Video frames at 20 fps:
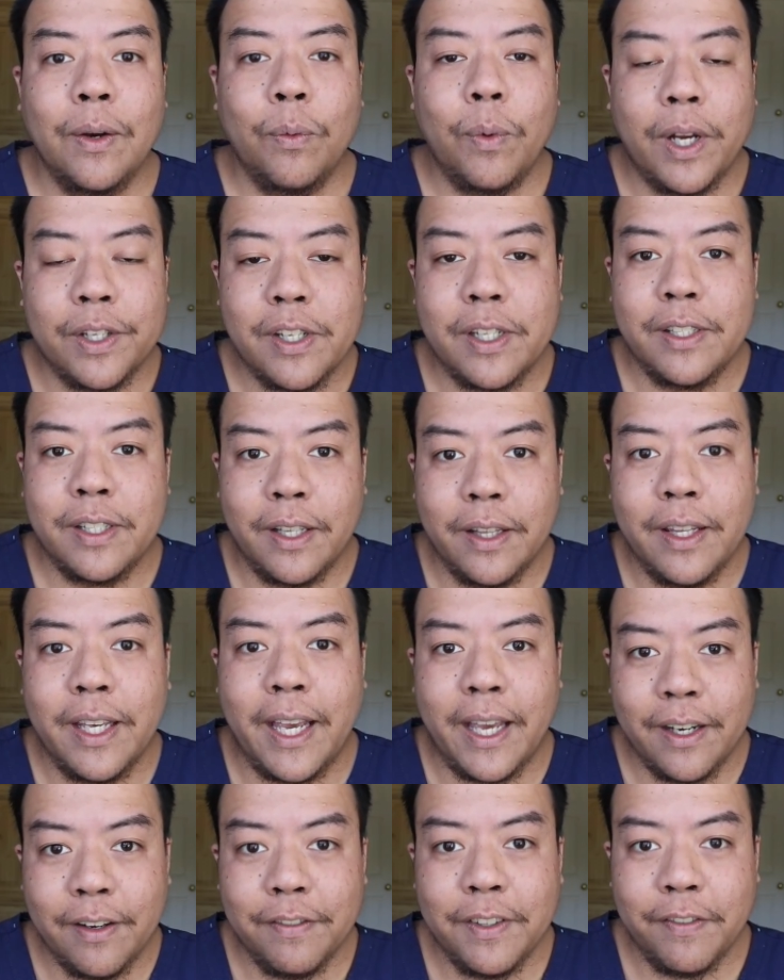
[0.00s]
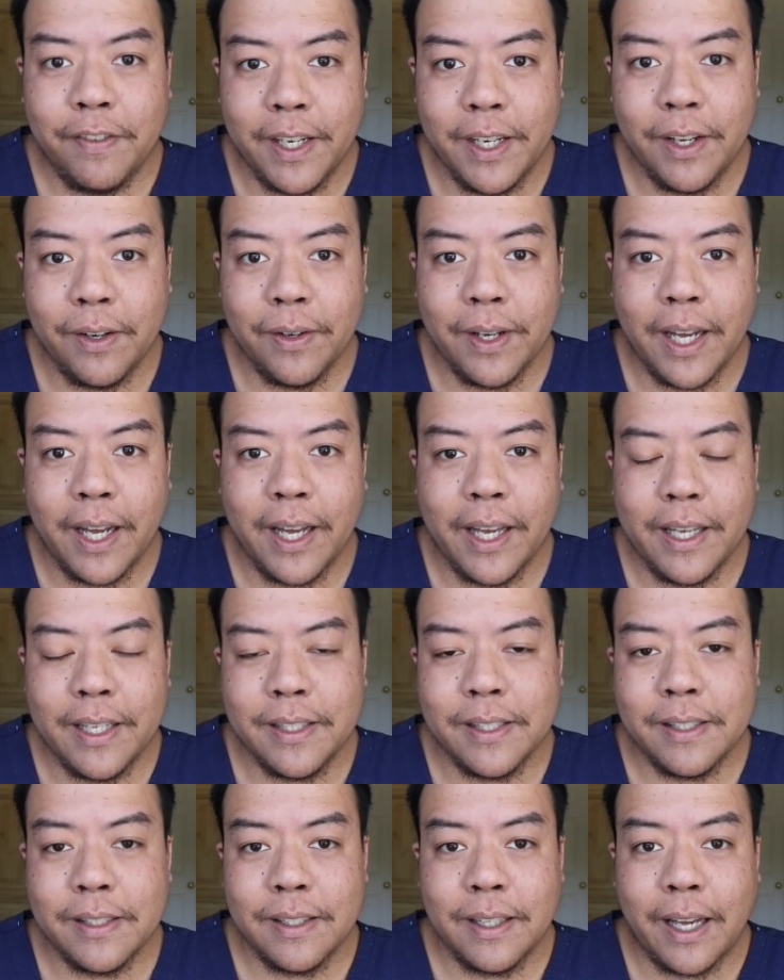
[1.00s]
watch until the end of the video
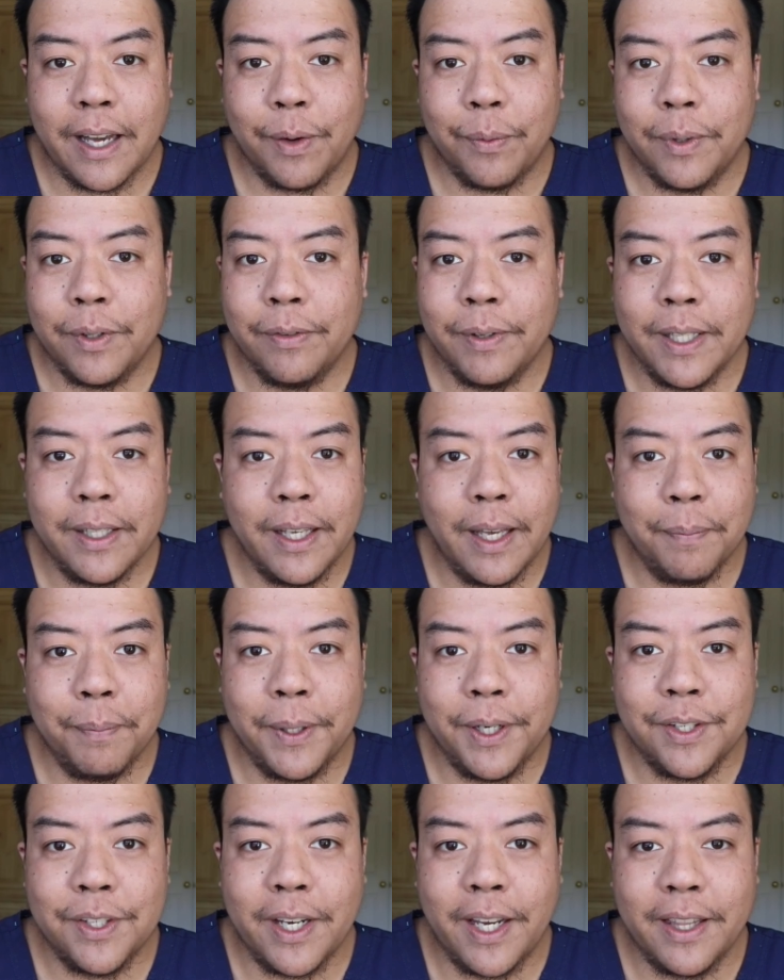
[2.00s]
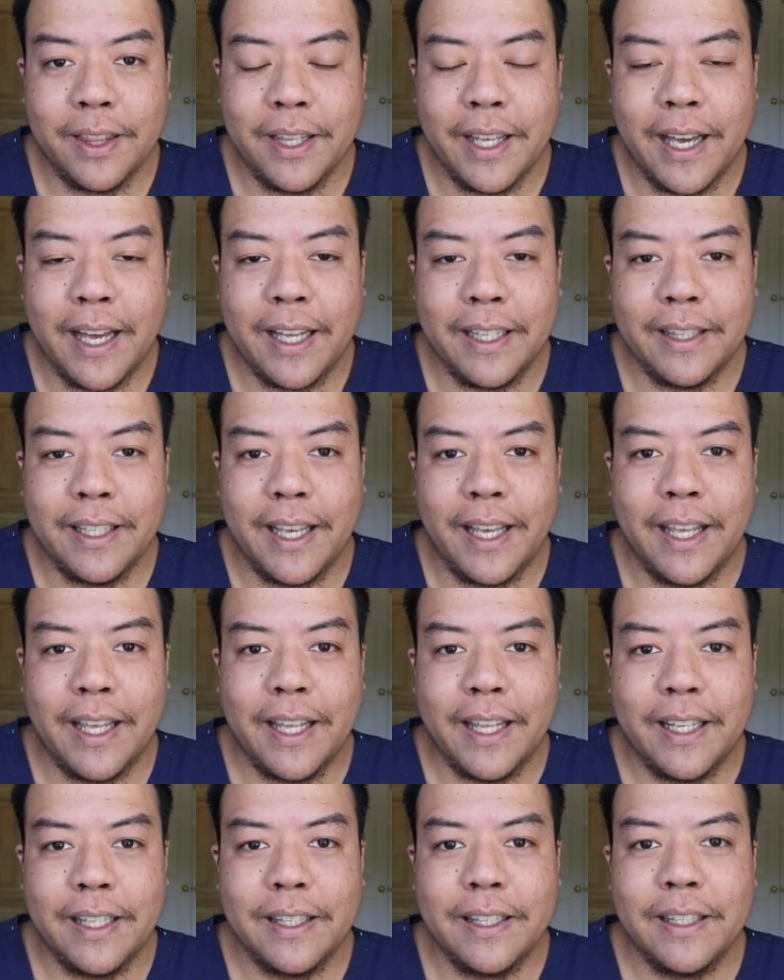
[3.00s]
guys I would really appreciate that
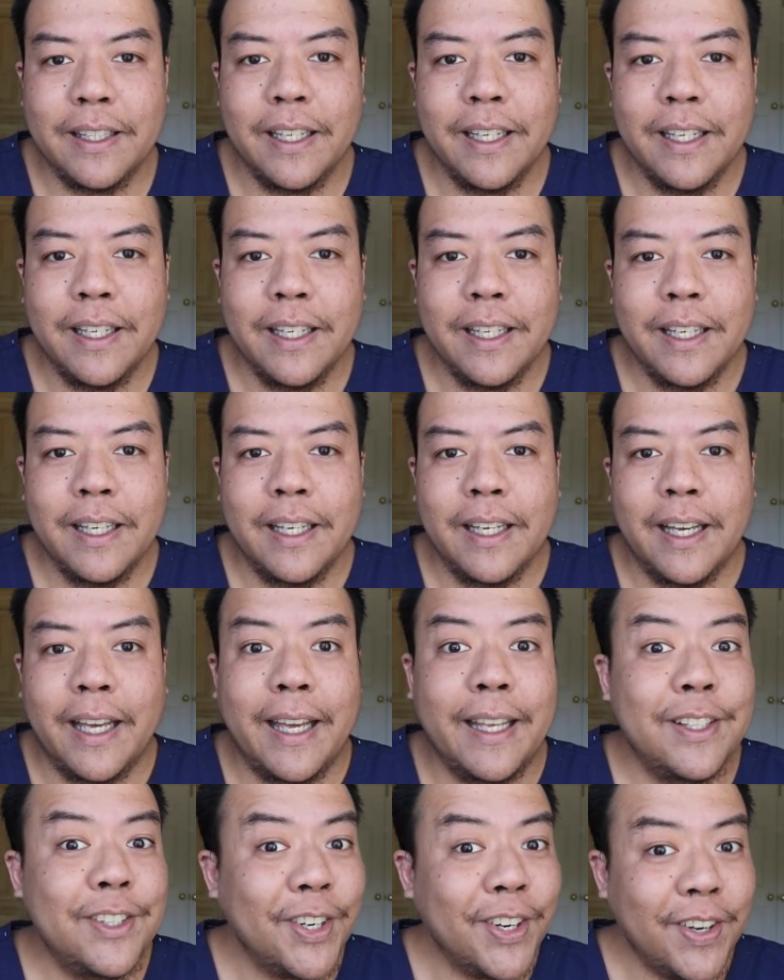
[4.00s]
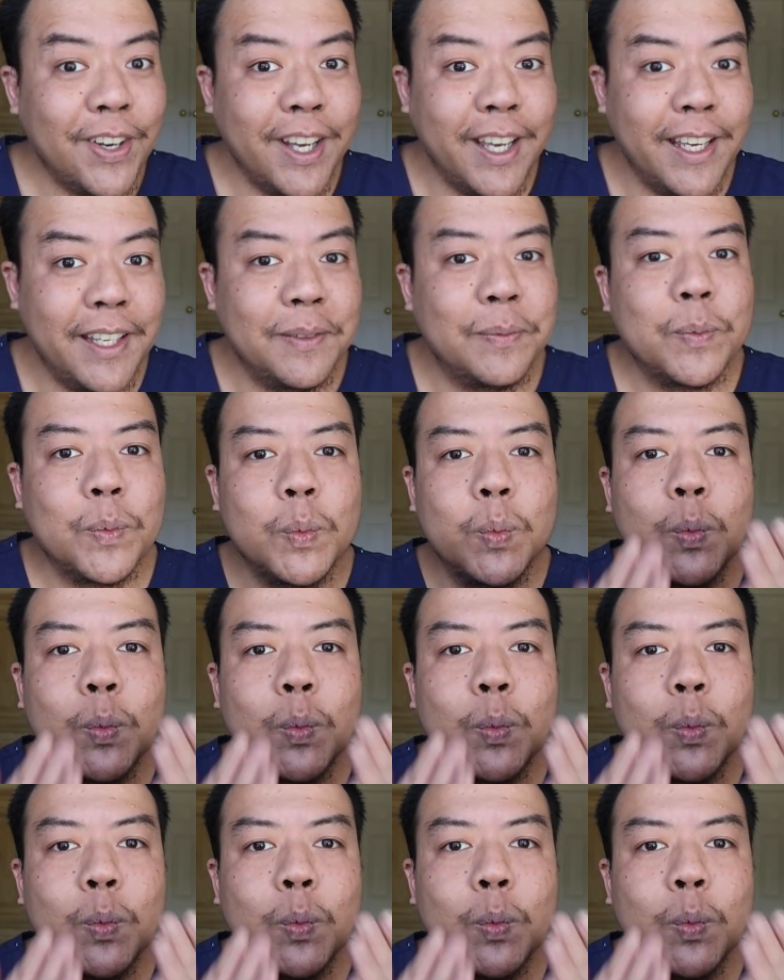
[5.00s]
and enjoy